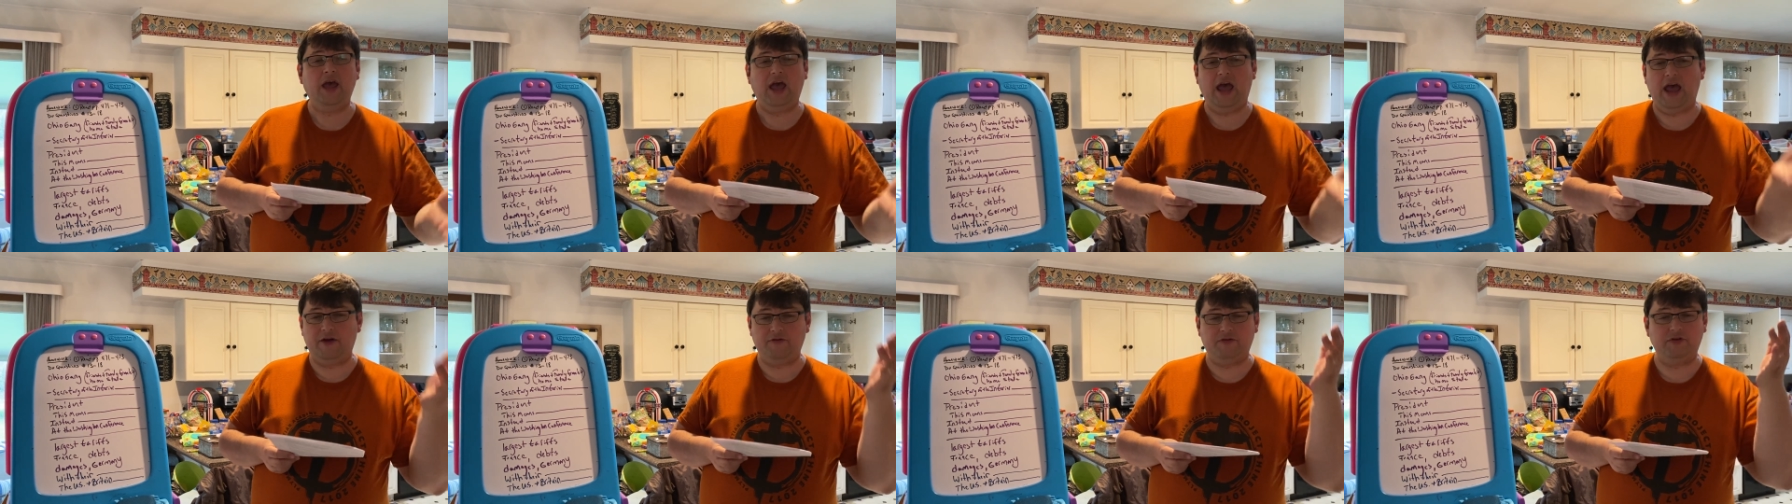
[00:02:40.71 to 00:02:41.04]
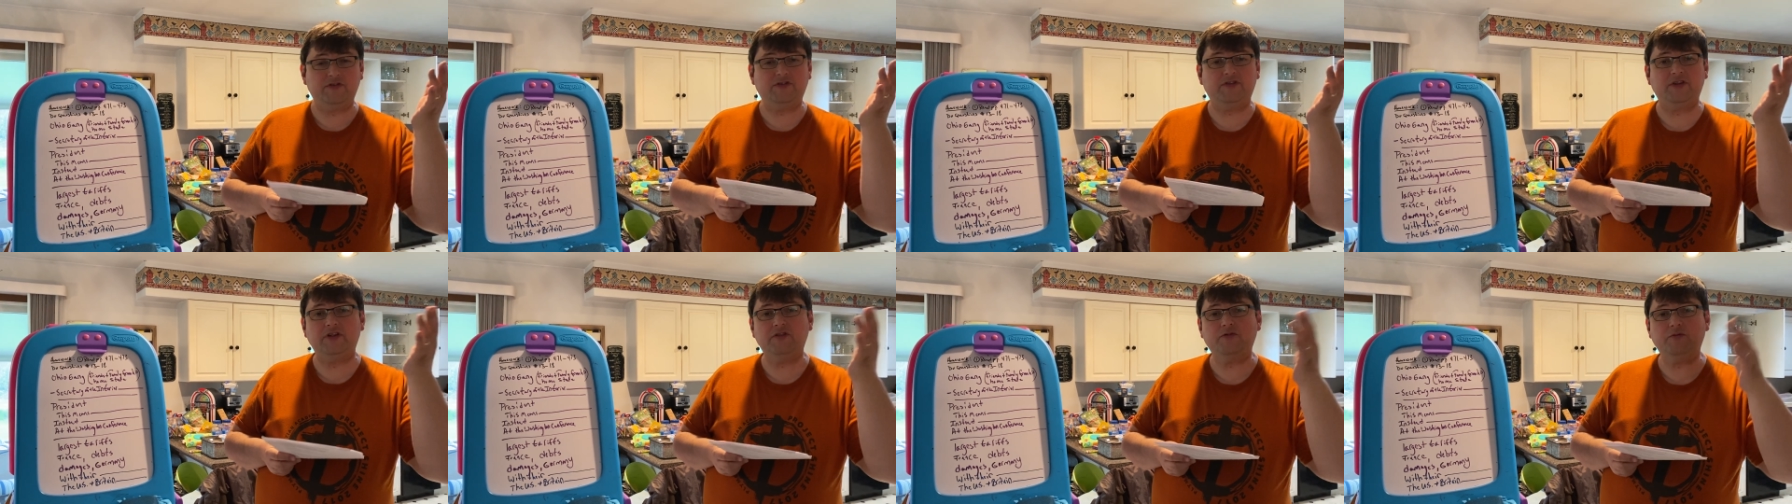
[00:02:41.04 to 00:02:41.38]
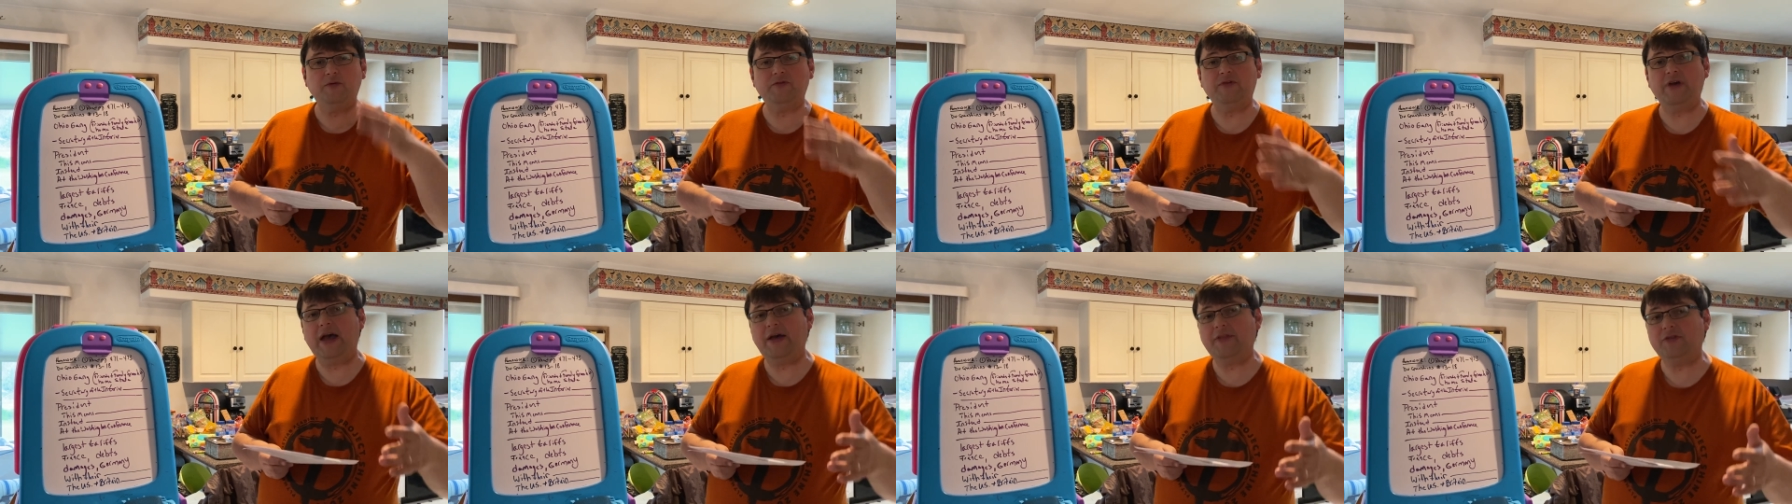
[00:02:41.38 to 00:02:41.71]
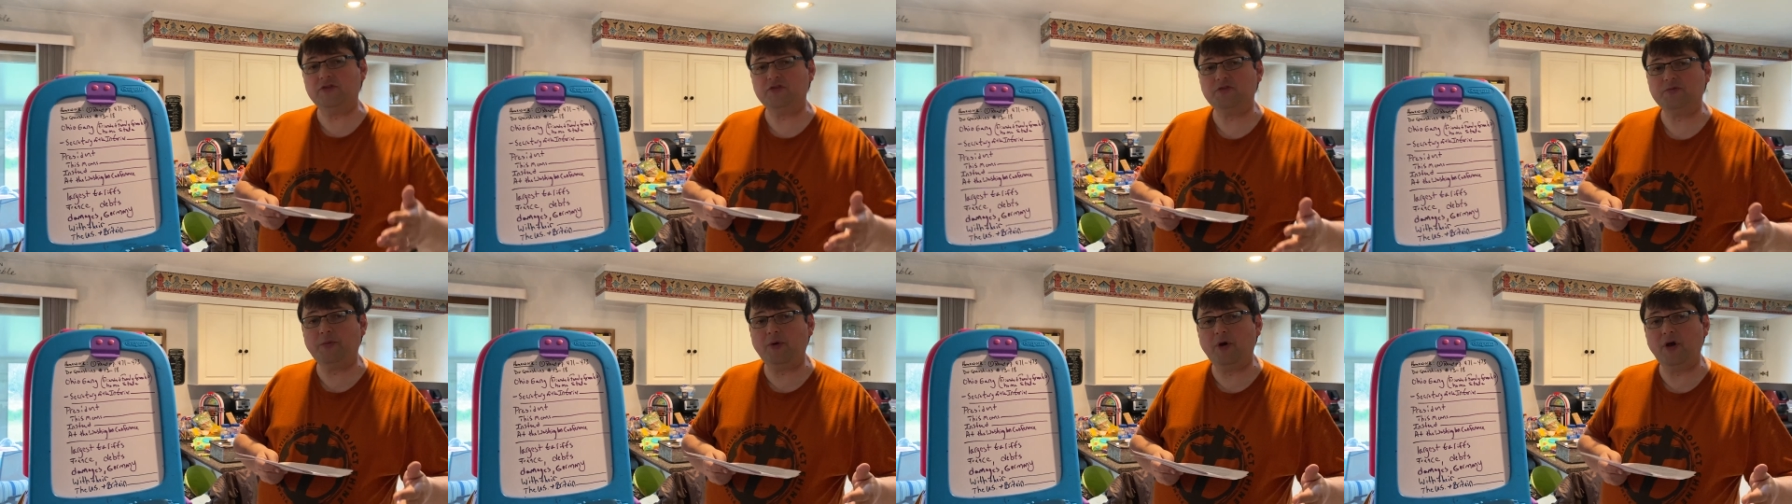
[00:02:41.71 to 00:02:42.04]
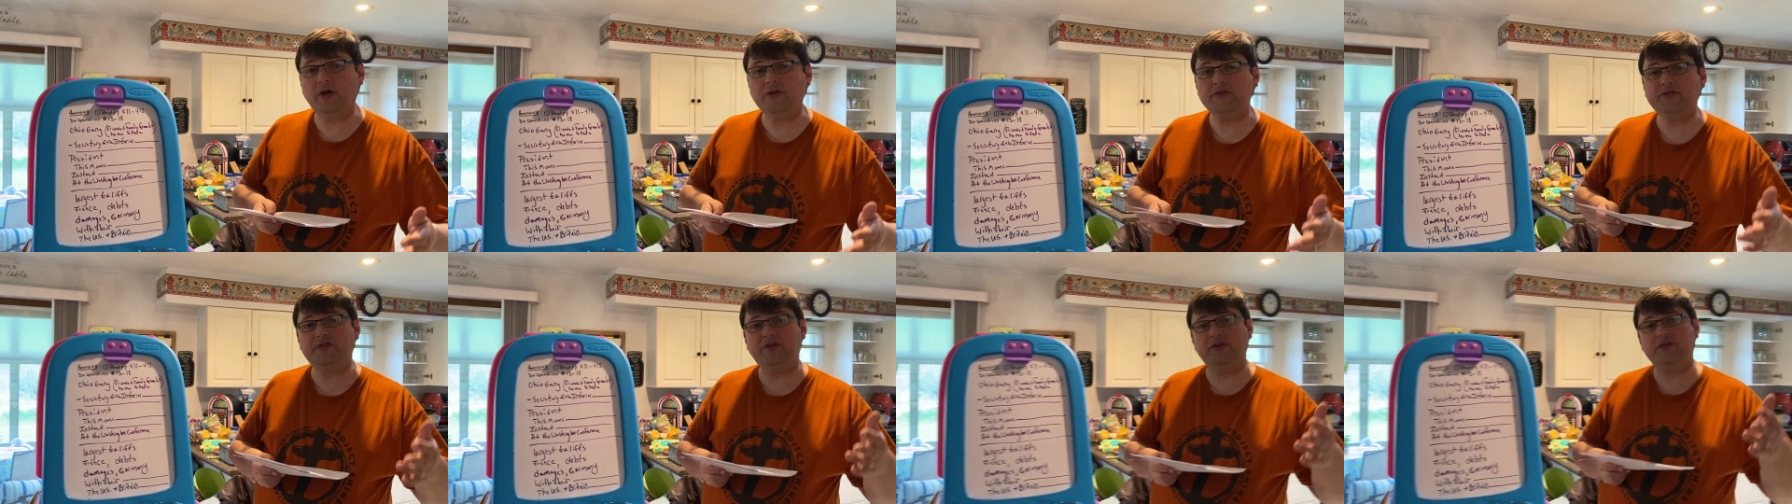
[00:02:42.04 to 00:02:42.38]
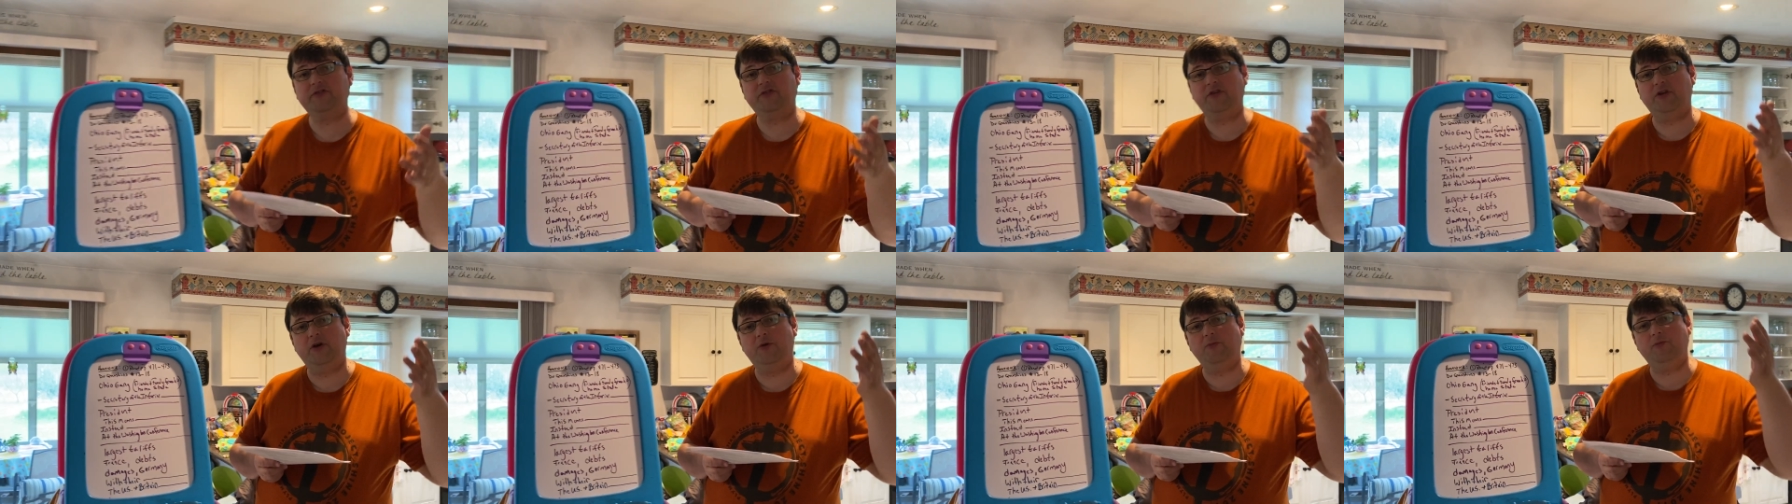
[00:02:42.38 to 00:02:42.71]
Ever since we've had the spoil
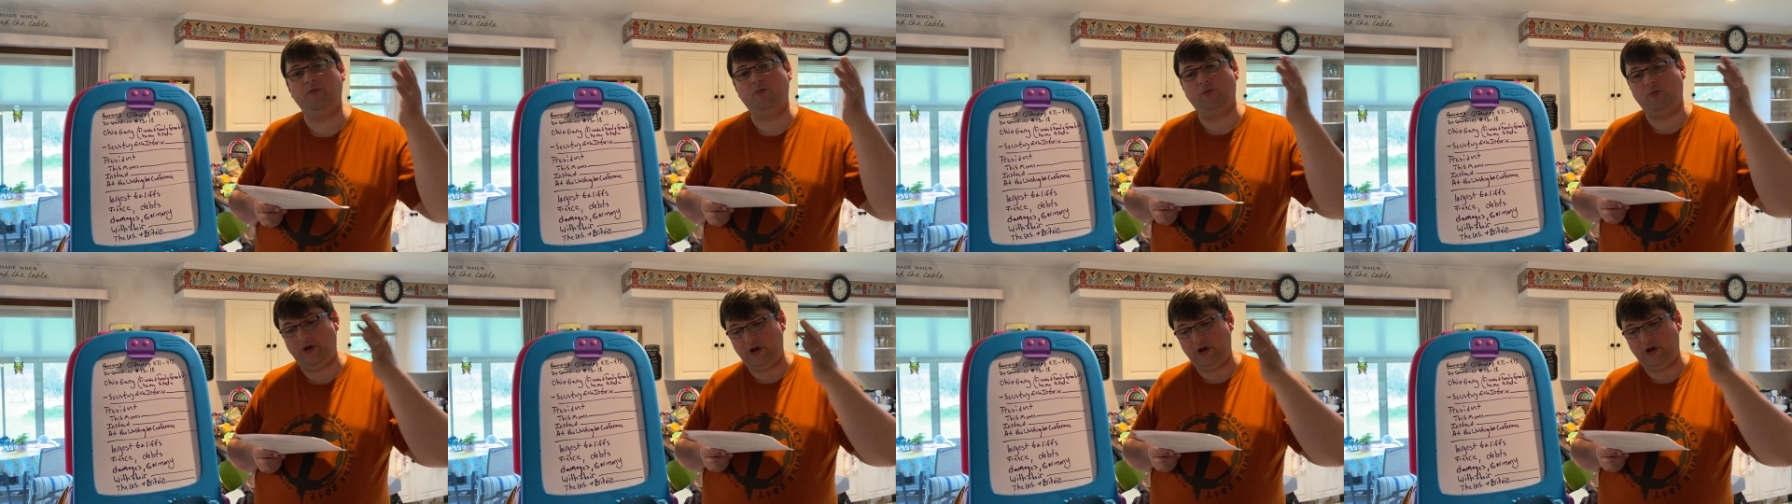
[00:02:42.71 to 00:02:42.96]
system,